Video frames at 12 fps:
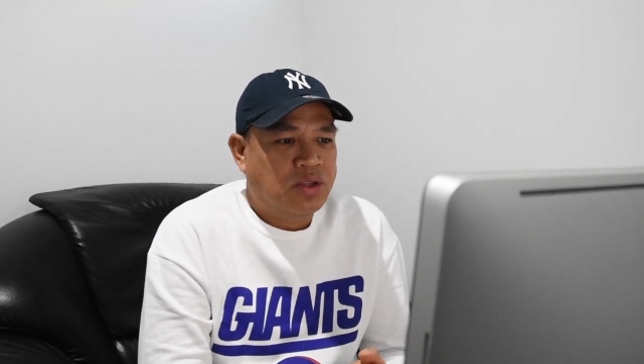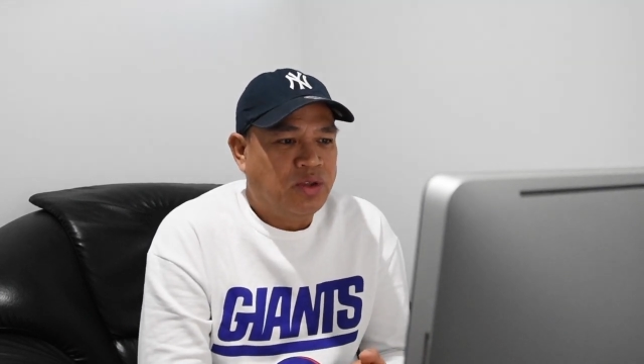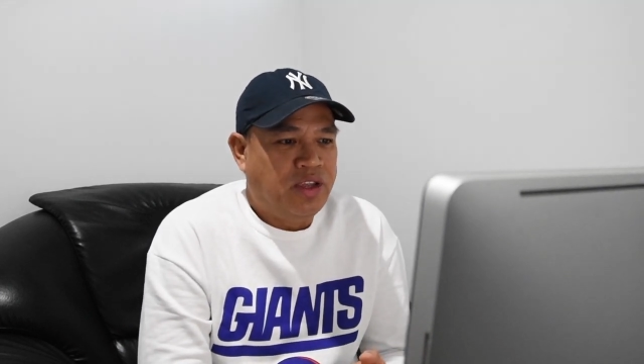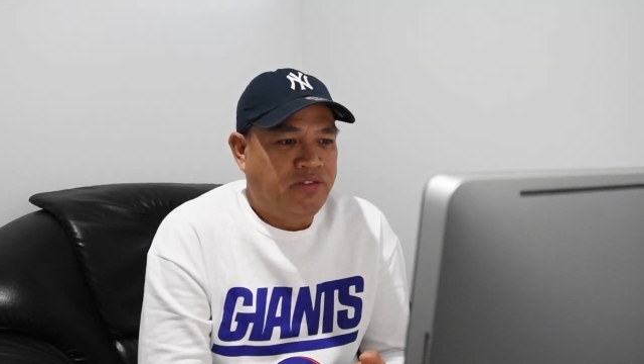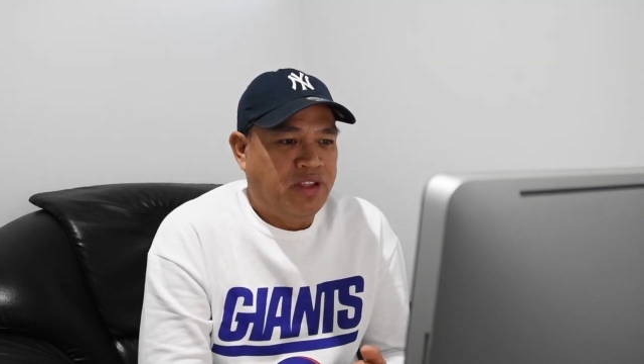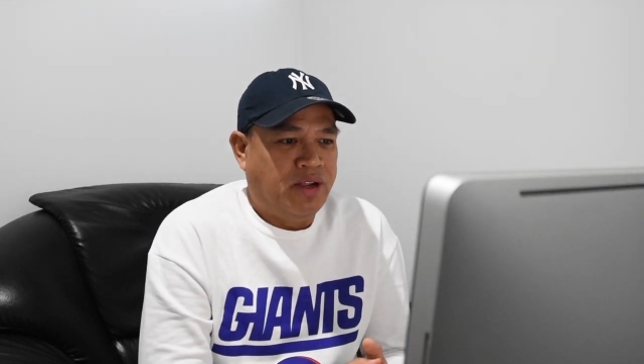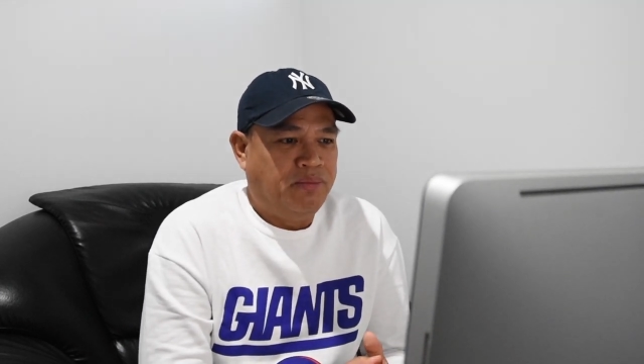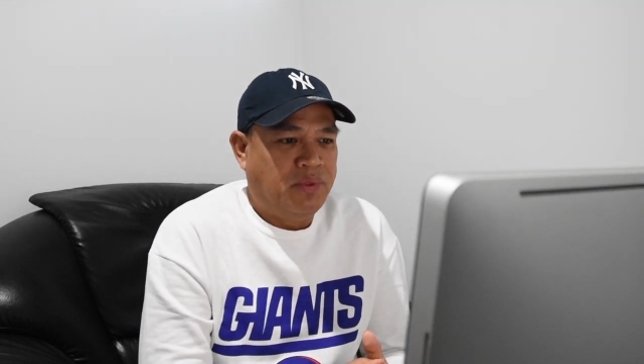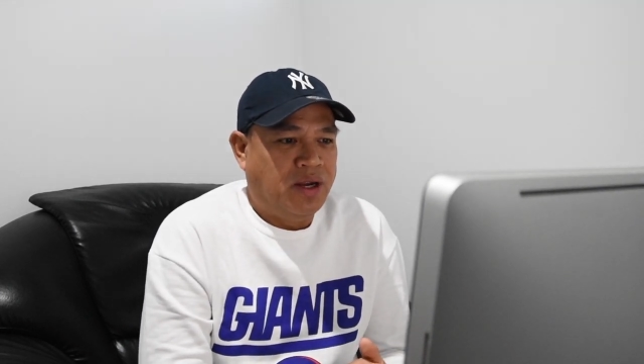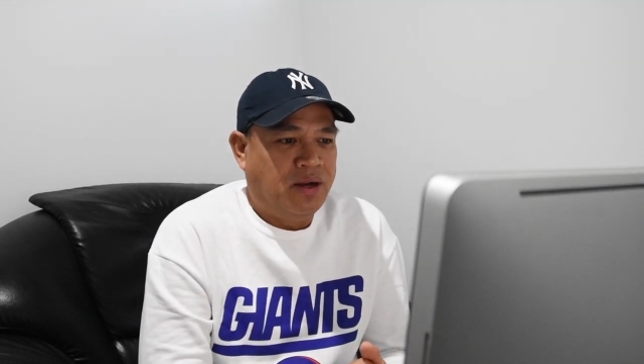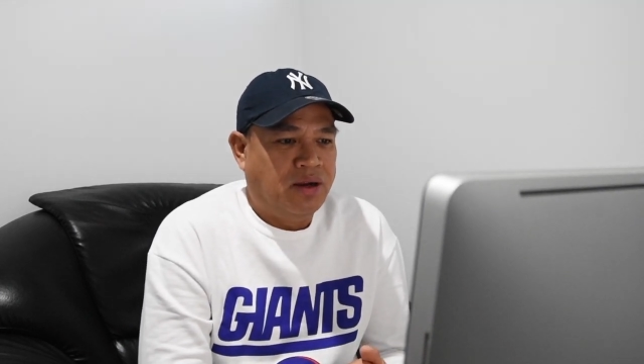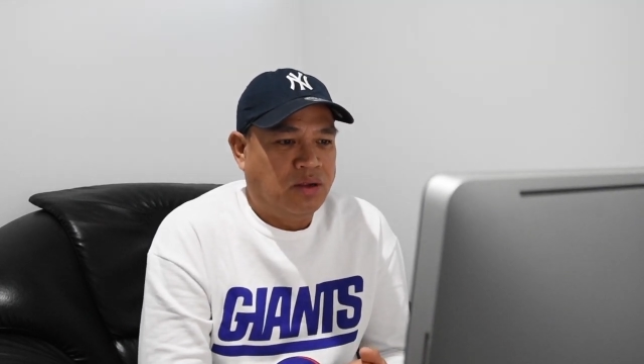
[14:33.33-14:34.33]
to give them
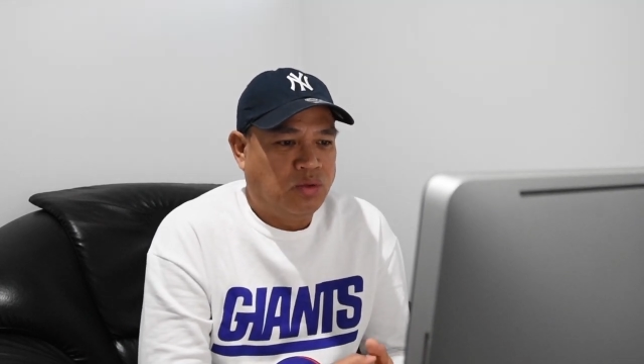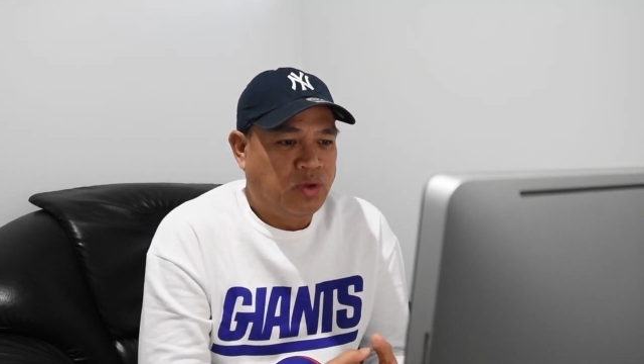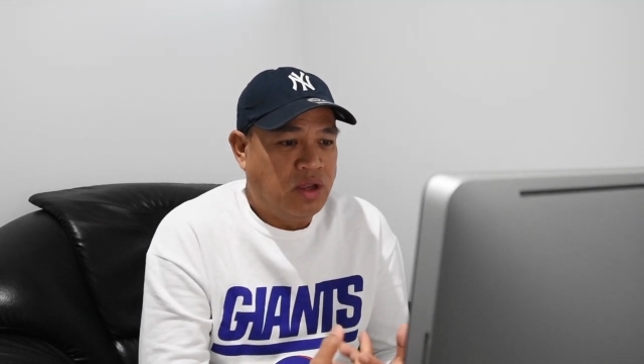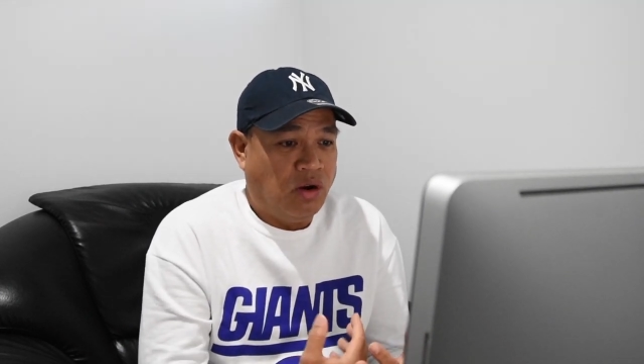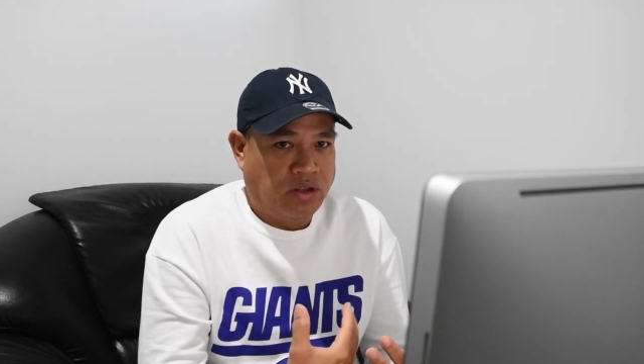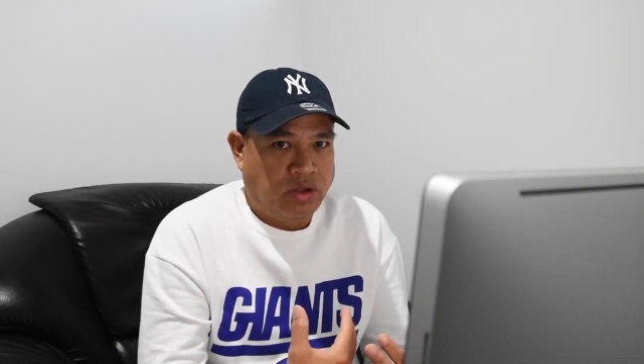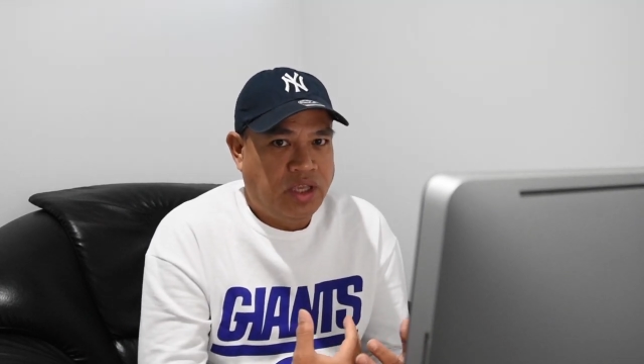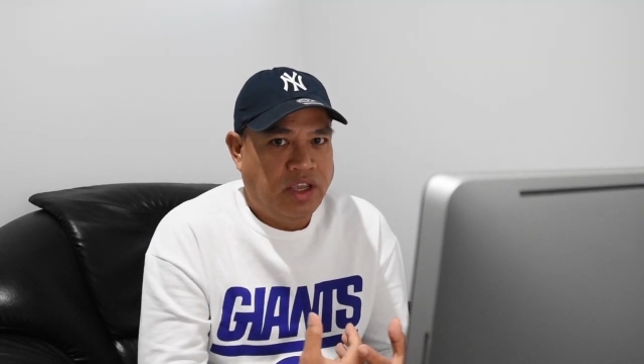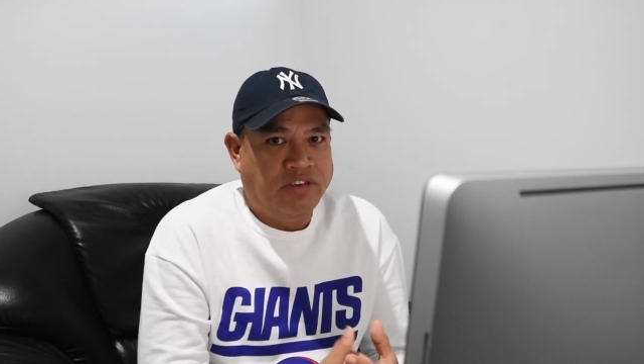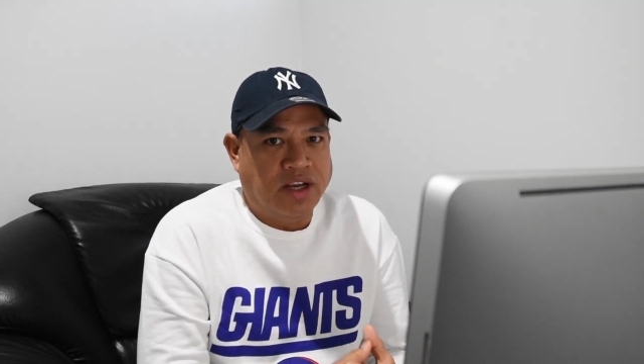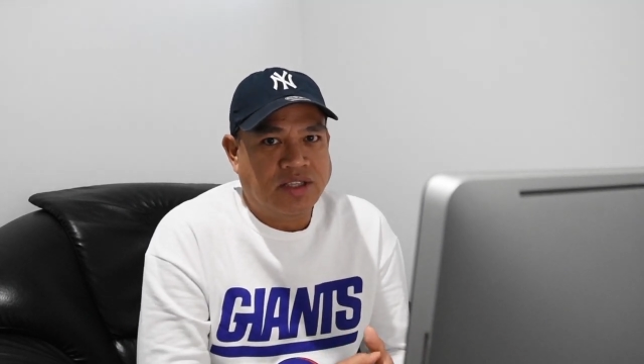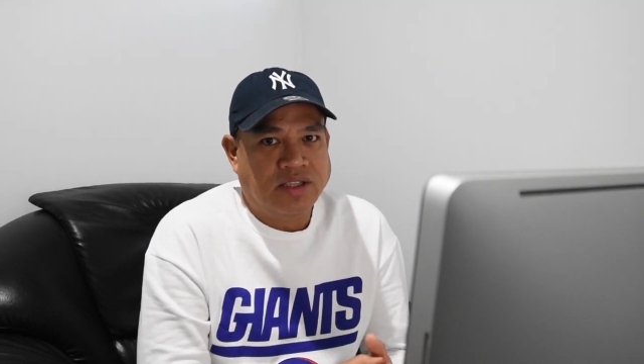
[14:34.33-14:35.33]
to
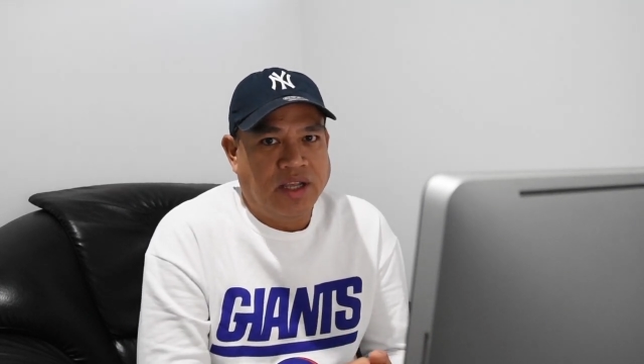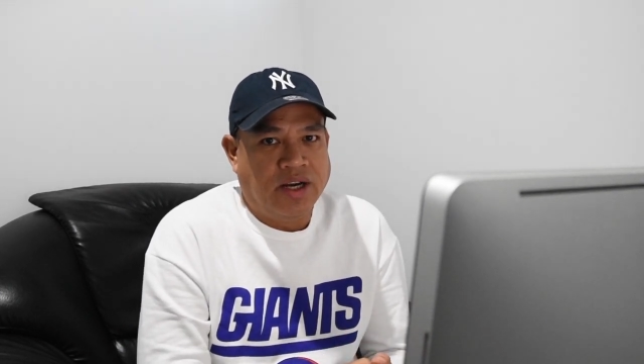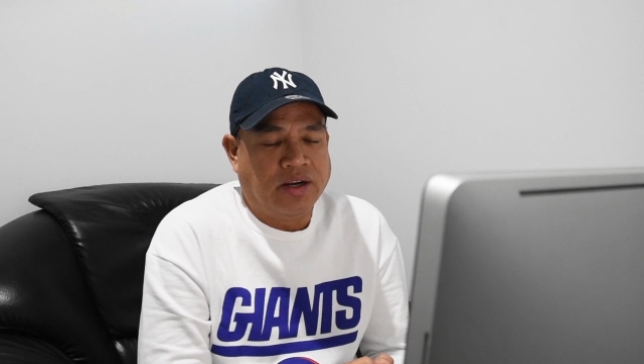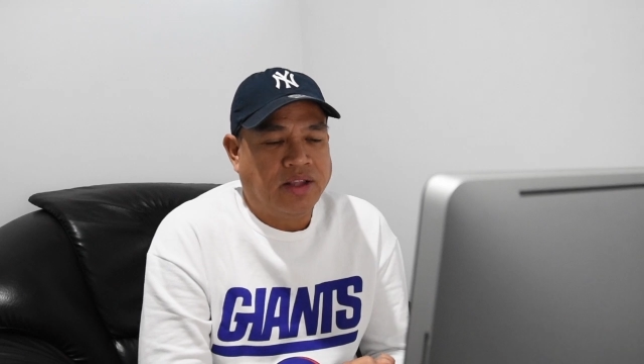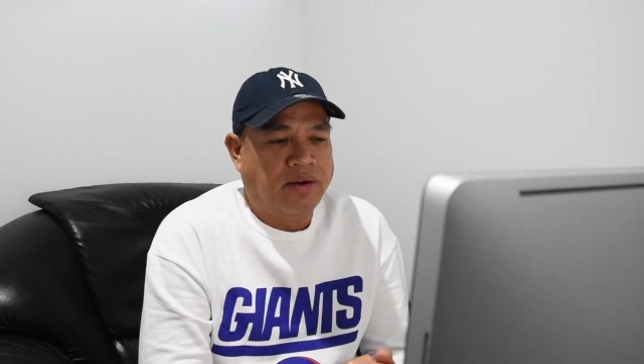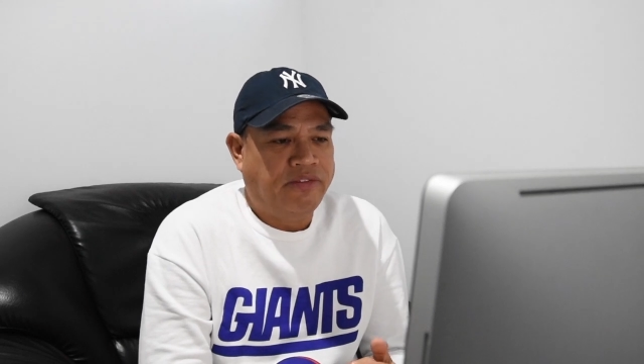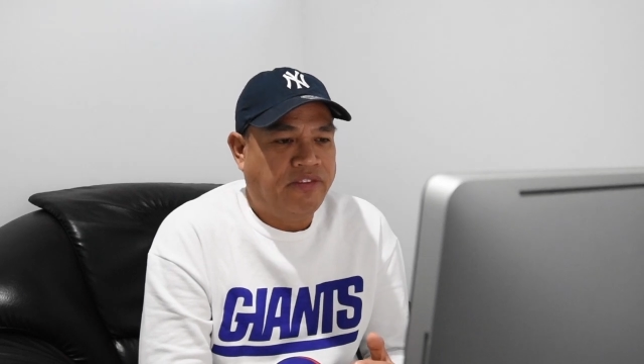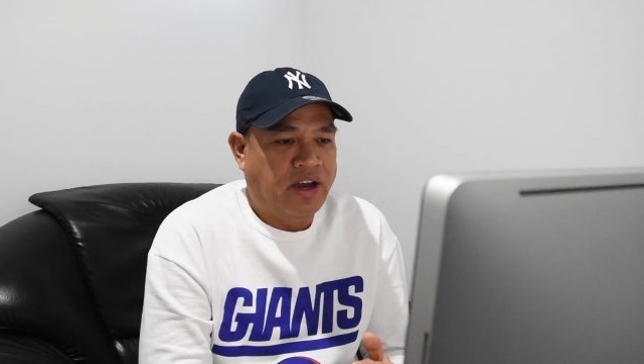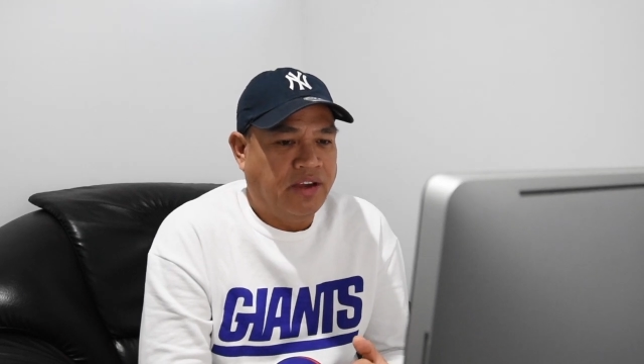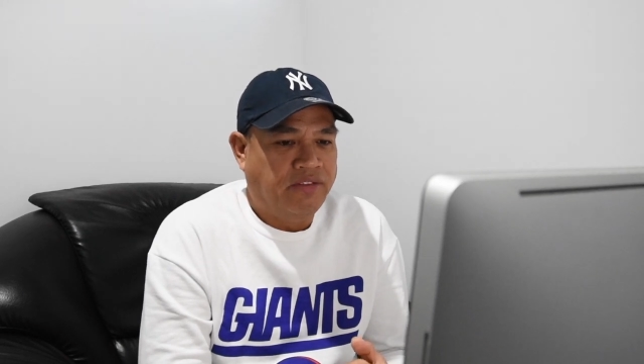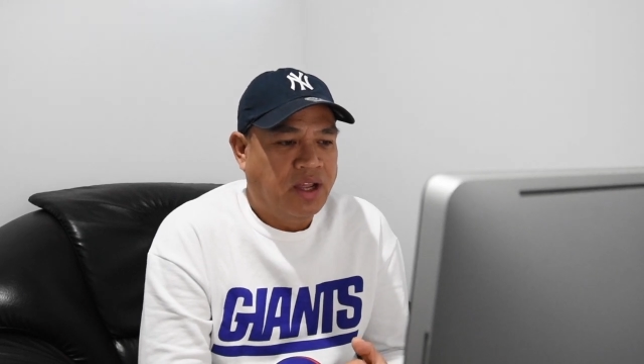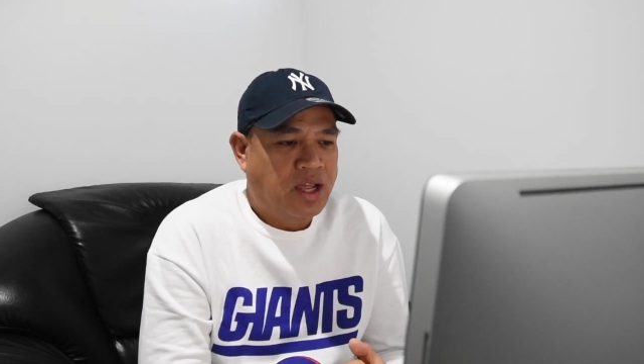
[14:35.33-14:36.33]
give us their top
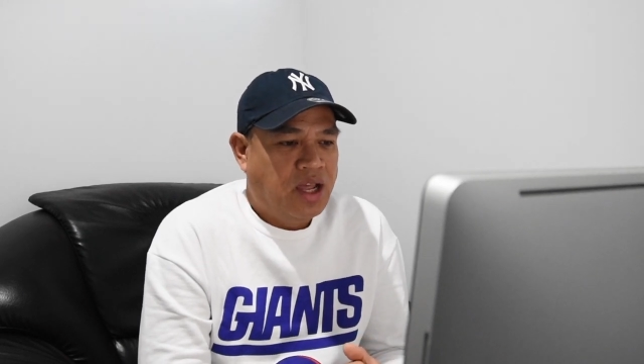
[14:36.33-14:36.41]
5